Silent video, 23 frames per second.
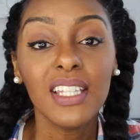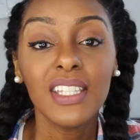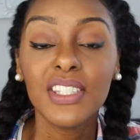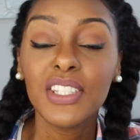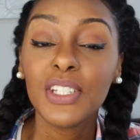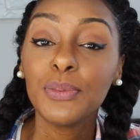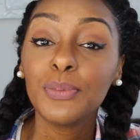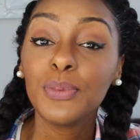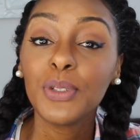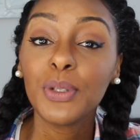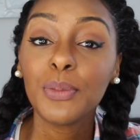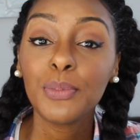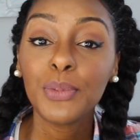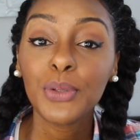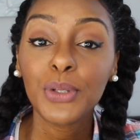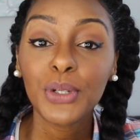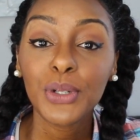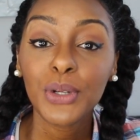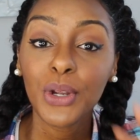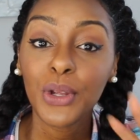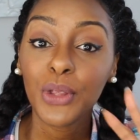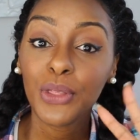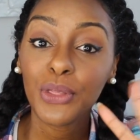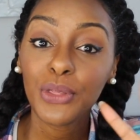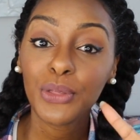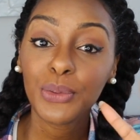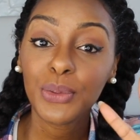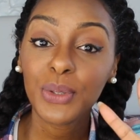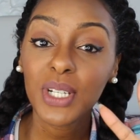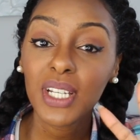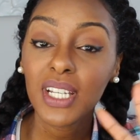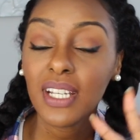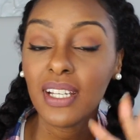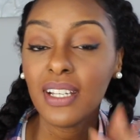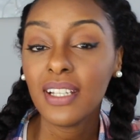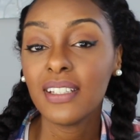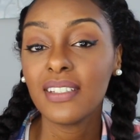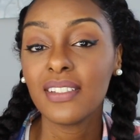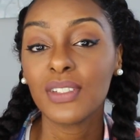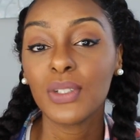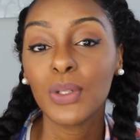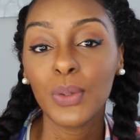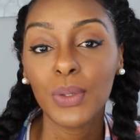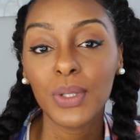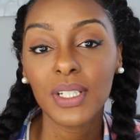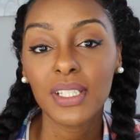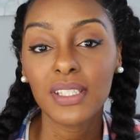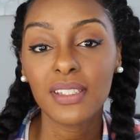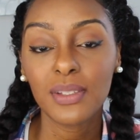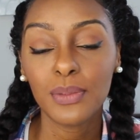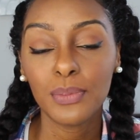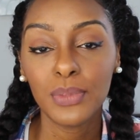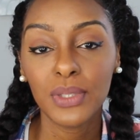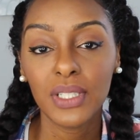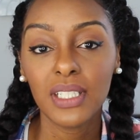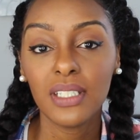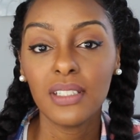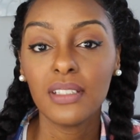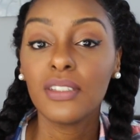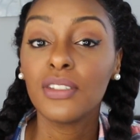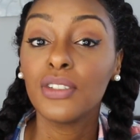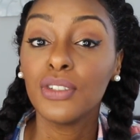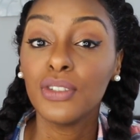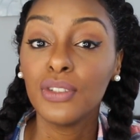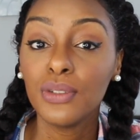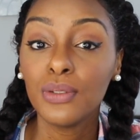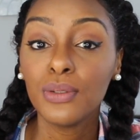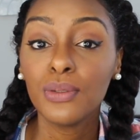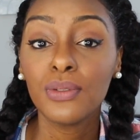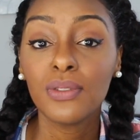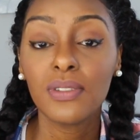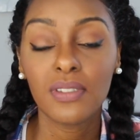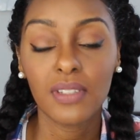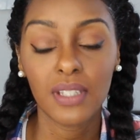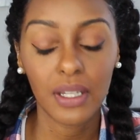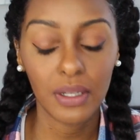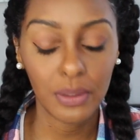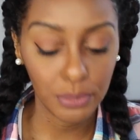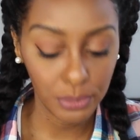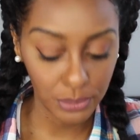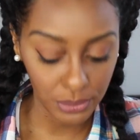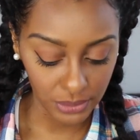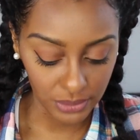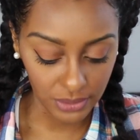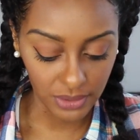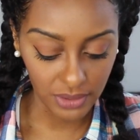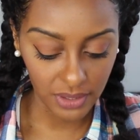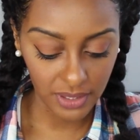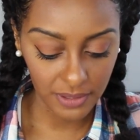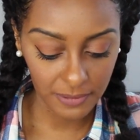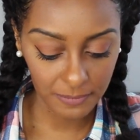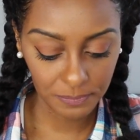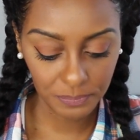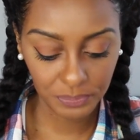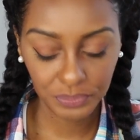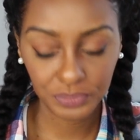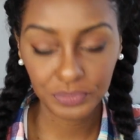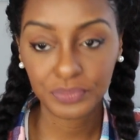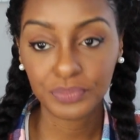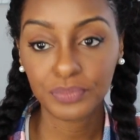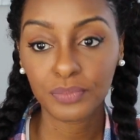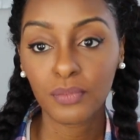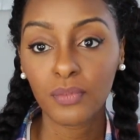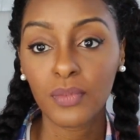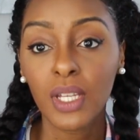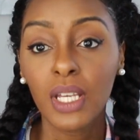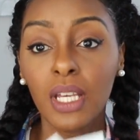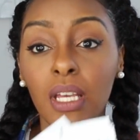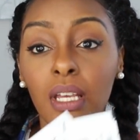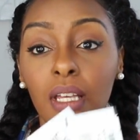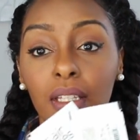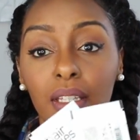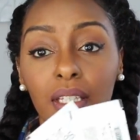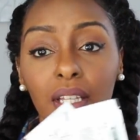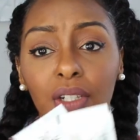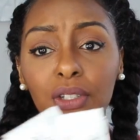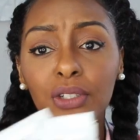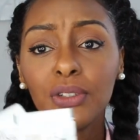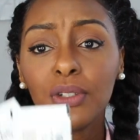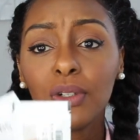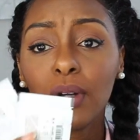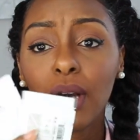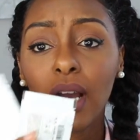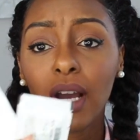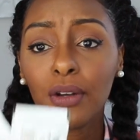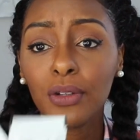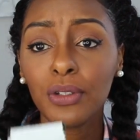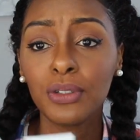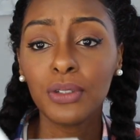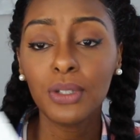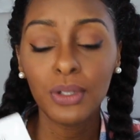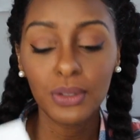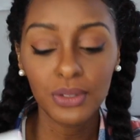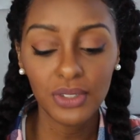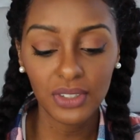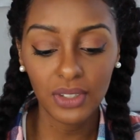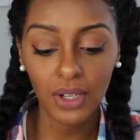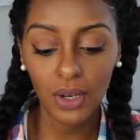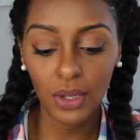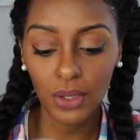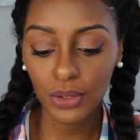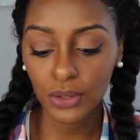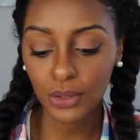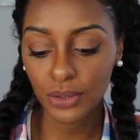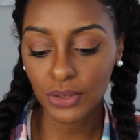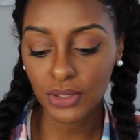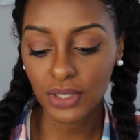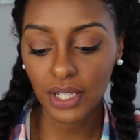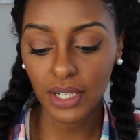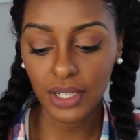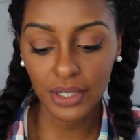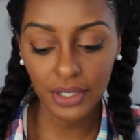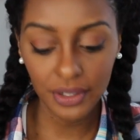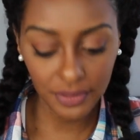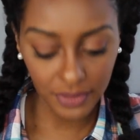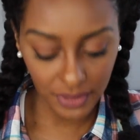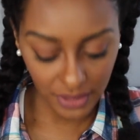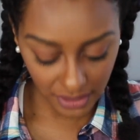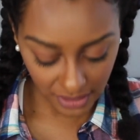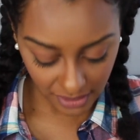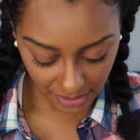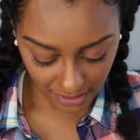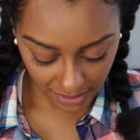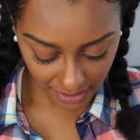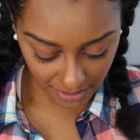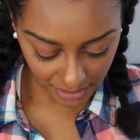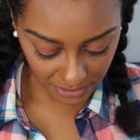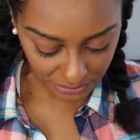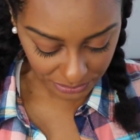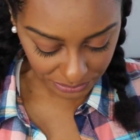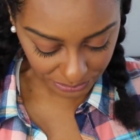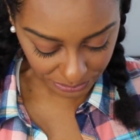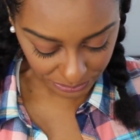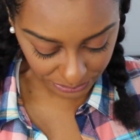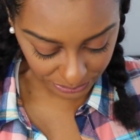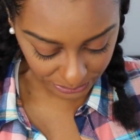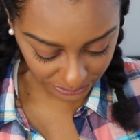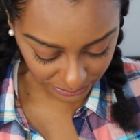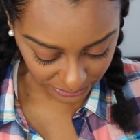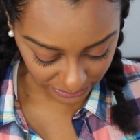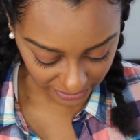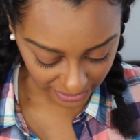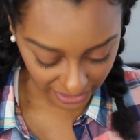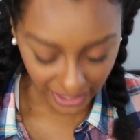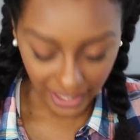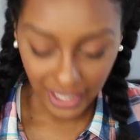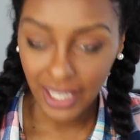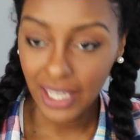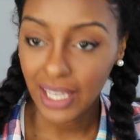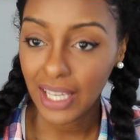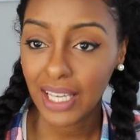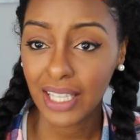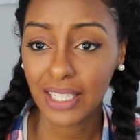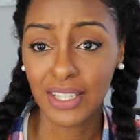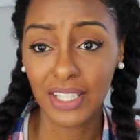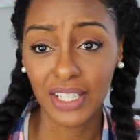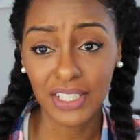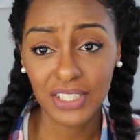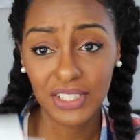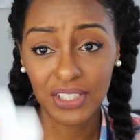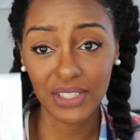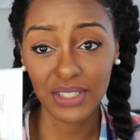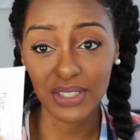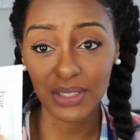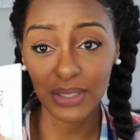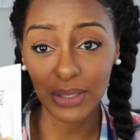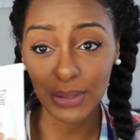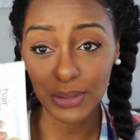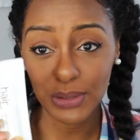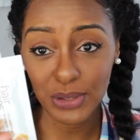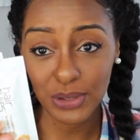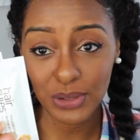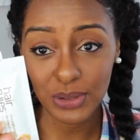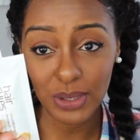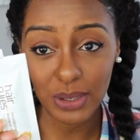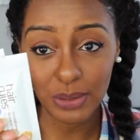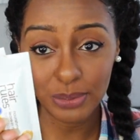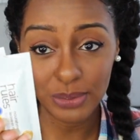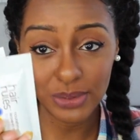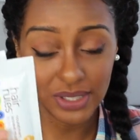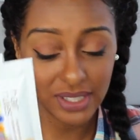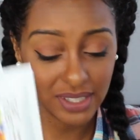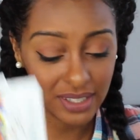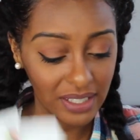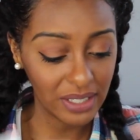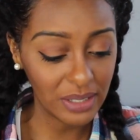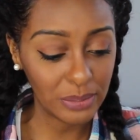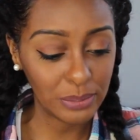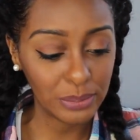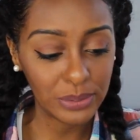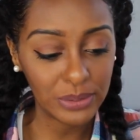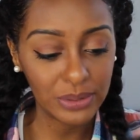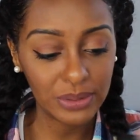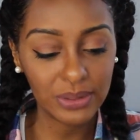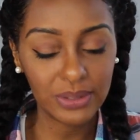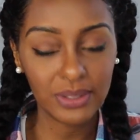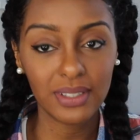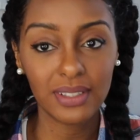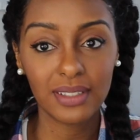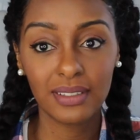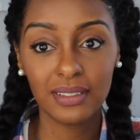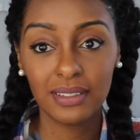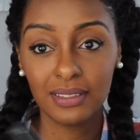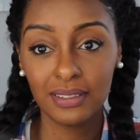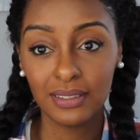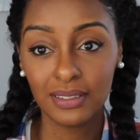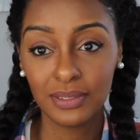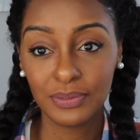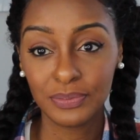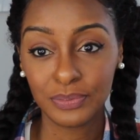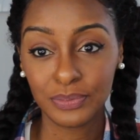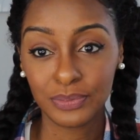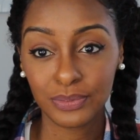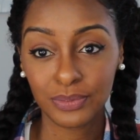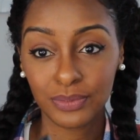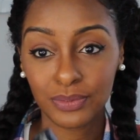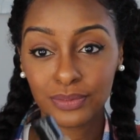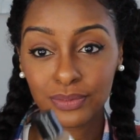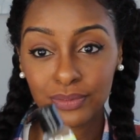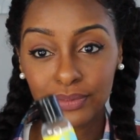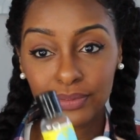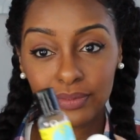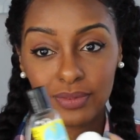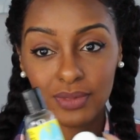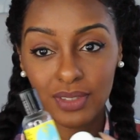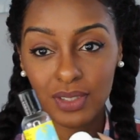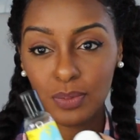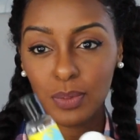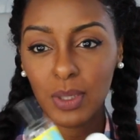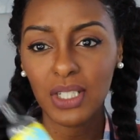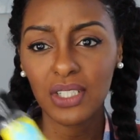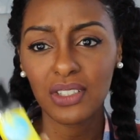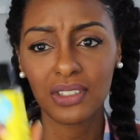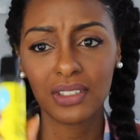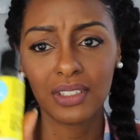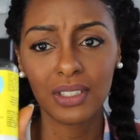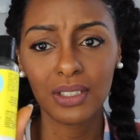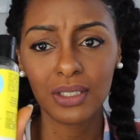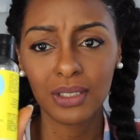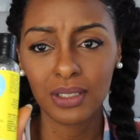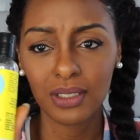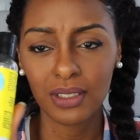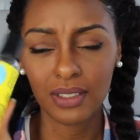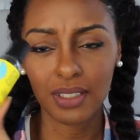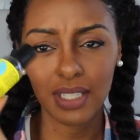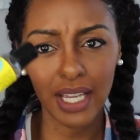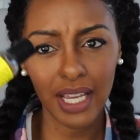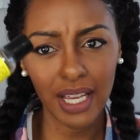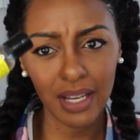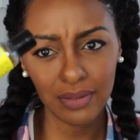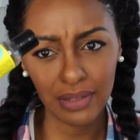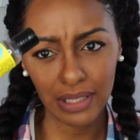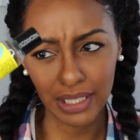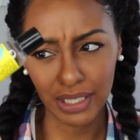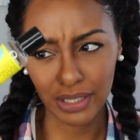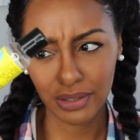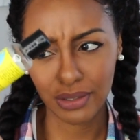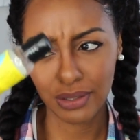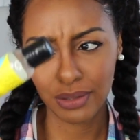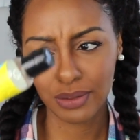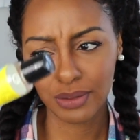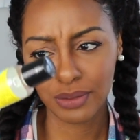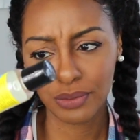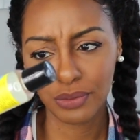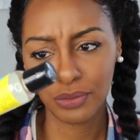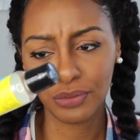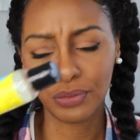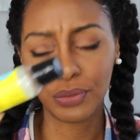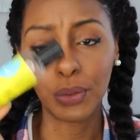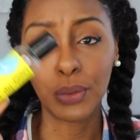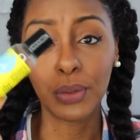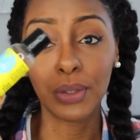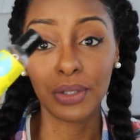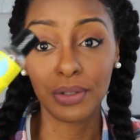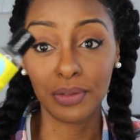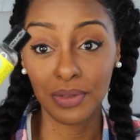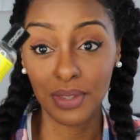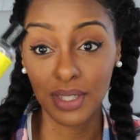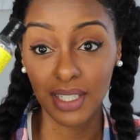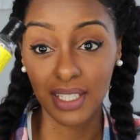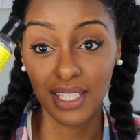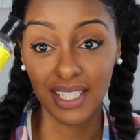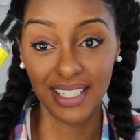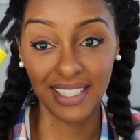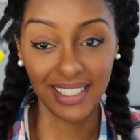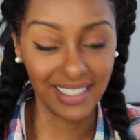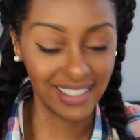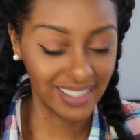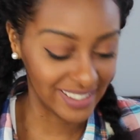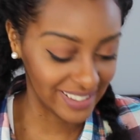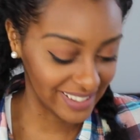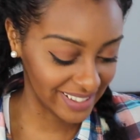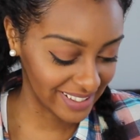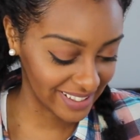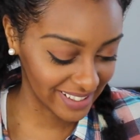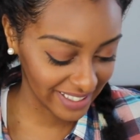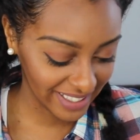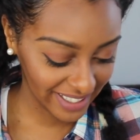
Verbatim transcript: Tip number three is going to be to use samples. Now you know how you go to all those hair events and they just load you up with samples, especially curls. I have like four of these.